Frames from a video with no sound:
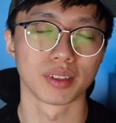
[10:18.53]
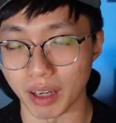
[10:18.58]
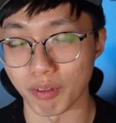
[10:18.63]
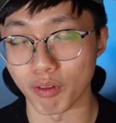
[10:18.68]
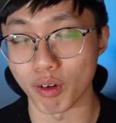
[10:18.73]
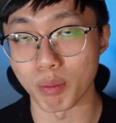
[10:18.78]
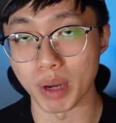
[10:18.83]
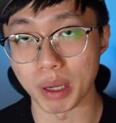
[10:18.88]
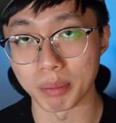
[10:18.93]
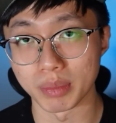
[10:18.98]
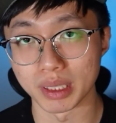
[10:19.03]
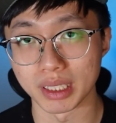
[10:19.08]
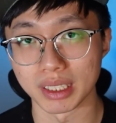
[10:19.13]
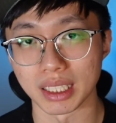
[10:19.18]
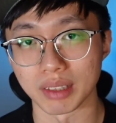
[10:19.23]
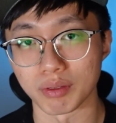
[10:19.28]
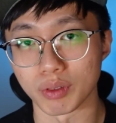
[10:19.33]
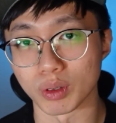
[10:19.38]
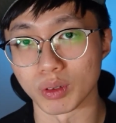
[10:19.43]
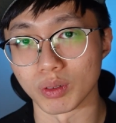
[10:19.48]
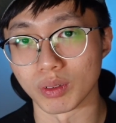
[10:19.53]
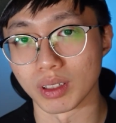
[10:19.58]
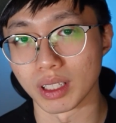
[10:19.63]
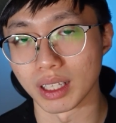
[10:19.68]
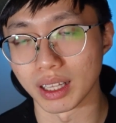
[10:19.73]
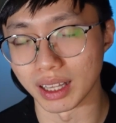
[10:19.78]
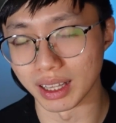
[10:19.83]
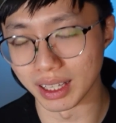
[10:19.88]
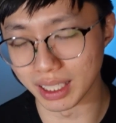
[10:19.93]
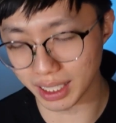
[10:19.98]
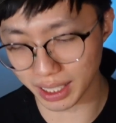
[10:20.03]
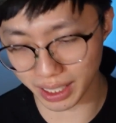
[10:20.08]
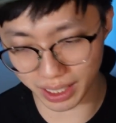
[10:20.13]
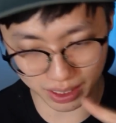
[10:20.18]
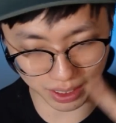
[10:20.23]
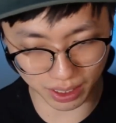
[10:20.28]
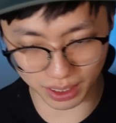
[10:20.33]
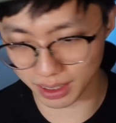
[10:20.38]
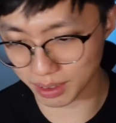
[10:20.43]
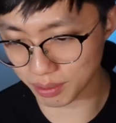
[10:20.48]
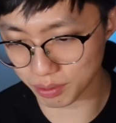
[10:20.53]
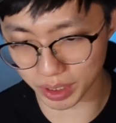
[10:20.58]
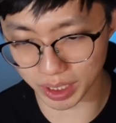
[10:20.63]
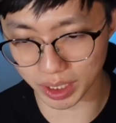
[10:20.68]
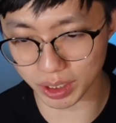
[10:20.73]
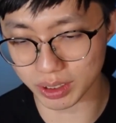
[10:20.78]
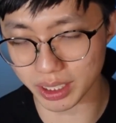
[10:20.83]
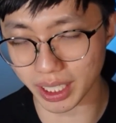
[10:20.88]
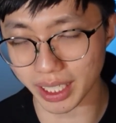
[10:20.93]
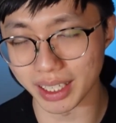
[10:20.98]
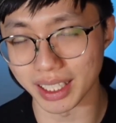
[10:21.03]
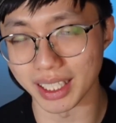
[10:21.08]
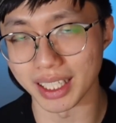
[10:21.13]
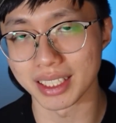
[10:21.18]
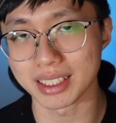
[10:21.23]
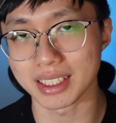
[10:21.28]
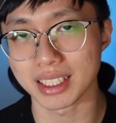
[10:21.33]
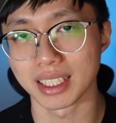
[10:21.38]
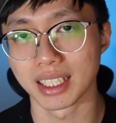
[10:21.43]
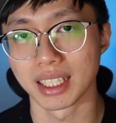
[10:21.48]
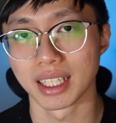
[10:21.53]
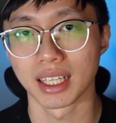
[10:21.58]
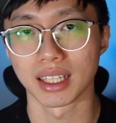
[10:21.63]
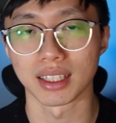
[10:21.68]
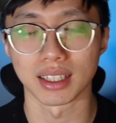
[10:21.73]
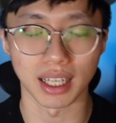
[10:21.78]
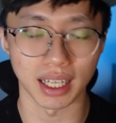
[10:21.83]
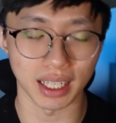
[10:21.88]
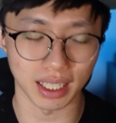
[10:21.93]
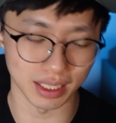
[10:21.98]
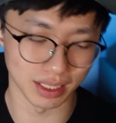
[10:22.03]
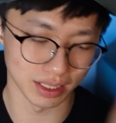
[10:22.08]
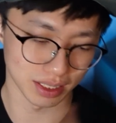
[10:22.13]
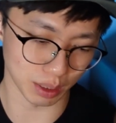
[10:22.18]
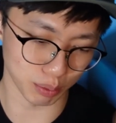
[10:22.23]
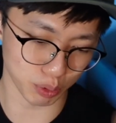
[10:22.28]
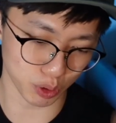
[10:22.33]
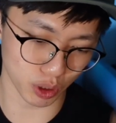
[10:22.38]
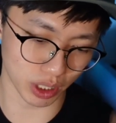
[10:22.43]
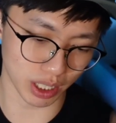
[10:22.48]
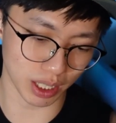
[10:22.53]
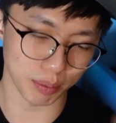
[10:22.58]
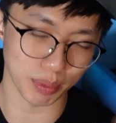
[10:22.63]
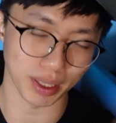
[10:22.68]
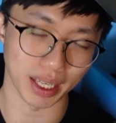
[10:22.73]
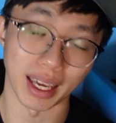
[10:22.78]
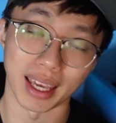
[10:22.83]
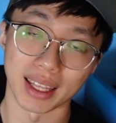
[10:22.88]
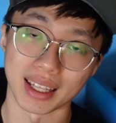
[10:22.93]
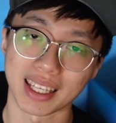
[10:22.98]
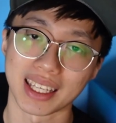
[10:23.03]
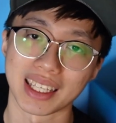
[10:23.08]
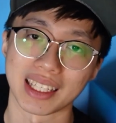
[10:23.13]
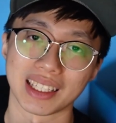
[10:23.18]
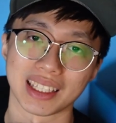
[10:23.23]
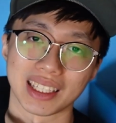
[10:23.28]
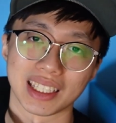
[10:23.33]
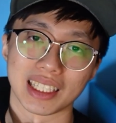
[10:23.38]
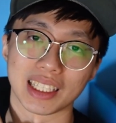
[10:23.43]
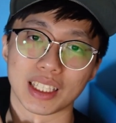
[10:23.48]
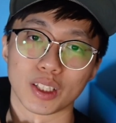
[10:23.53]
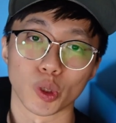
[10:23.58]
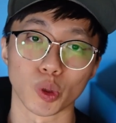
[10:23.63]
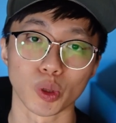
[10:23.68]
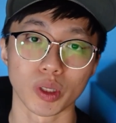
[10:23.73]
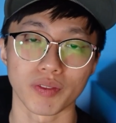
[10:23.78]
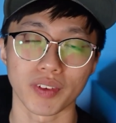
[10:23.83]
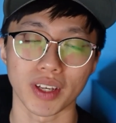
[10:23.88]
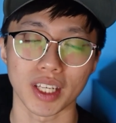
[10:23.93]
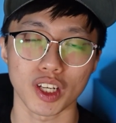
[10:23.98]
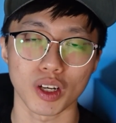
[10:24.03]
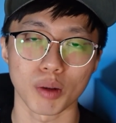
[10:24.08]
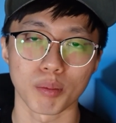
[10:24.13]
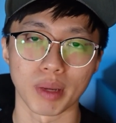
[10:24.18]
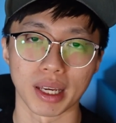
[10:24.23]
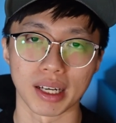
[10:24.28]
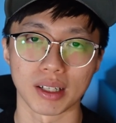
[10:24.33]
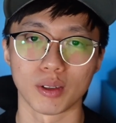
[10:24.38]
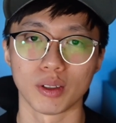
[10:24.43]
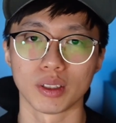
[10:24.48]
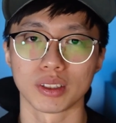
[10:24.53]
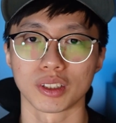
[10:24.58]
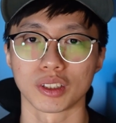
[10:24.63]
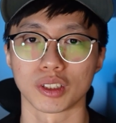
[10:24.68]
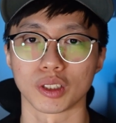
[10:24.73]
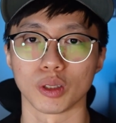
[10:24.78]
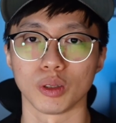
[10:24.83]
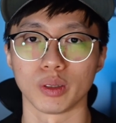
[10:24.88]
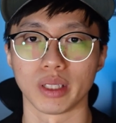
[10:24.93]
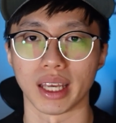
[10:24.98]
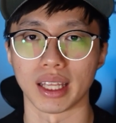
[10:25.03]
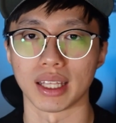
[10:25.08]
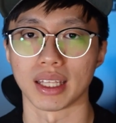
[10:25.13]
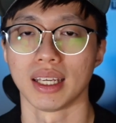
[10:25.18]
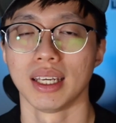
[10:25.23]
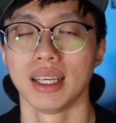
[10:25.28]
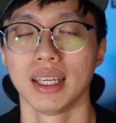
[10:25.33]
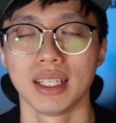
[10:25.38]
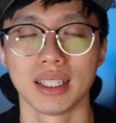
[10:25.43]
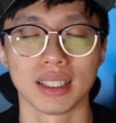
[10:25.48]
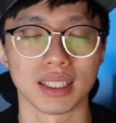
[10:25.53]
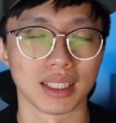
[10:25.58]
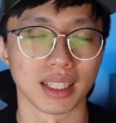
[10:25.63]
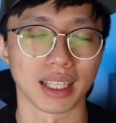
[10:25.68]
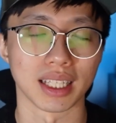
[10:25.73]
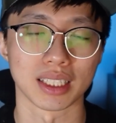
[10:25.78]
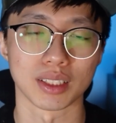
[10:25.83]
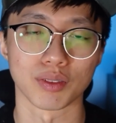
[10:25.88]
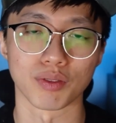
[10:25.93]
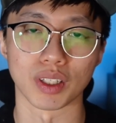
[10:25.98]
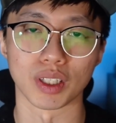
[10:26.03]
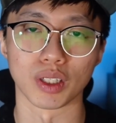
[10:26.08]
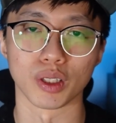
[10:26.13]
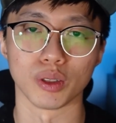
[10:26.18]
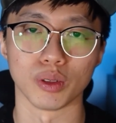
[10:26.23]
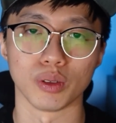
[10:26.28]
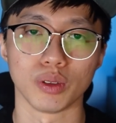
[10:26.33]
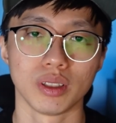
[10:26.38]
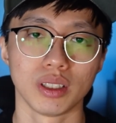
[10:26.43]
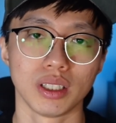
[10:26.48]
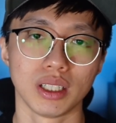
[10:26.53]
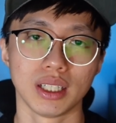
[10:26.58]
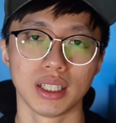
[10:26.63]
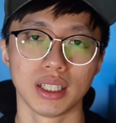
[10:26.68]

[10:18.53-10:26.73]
And remember, if you liked videos like this, like, subscribe, and hit the notification bell so that the next video